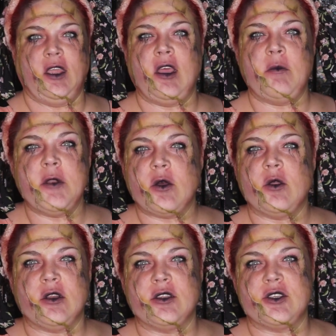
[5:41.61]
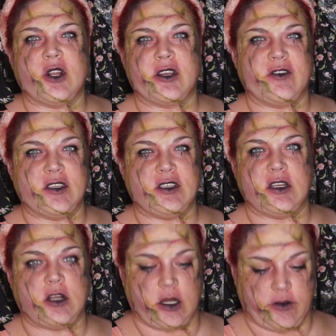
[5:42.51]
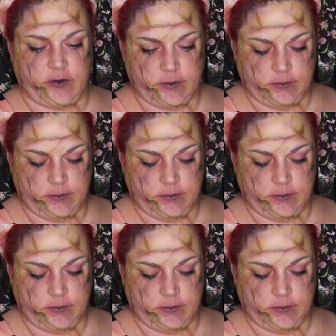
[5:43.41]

Now I'm going to go a little destructive because it's not dark enough.